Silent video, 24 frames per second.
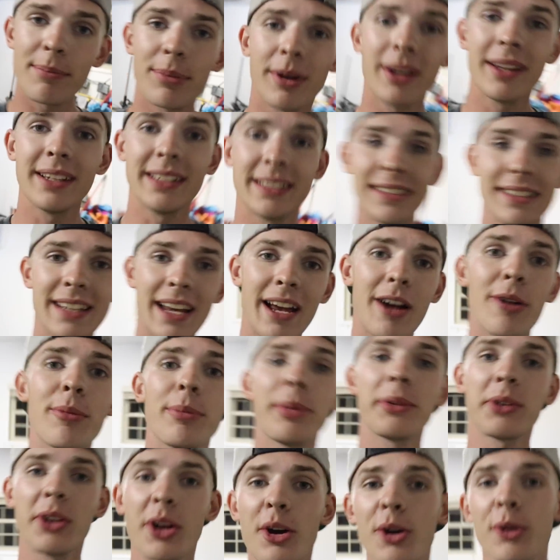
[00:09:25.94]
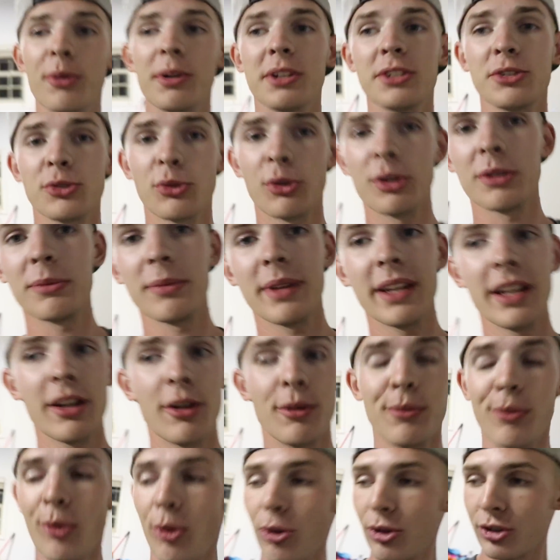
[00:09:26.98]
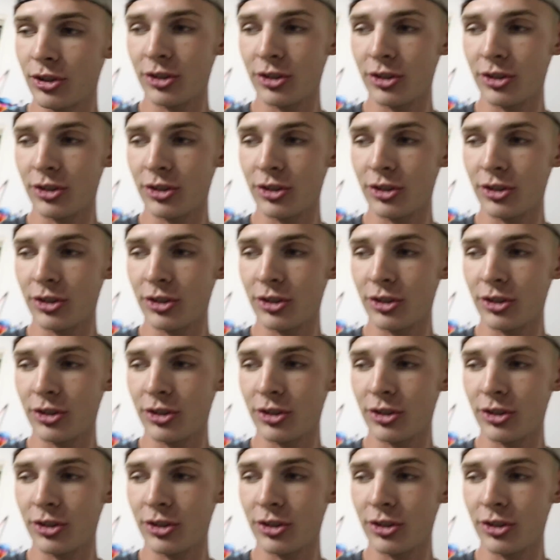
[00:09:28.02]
button down below and join me on more